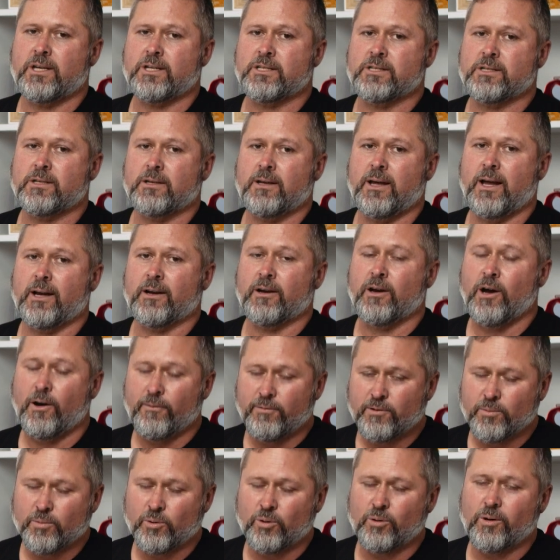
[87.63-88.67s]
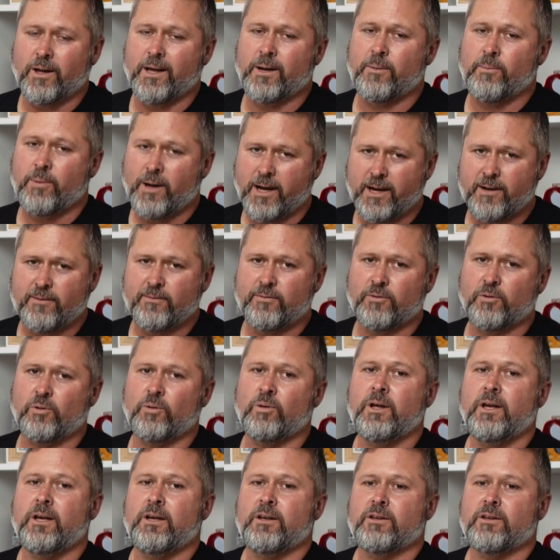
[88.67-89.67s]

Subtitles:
it's uncomfortable and painful,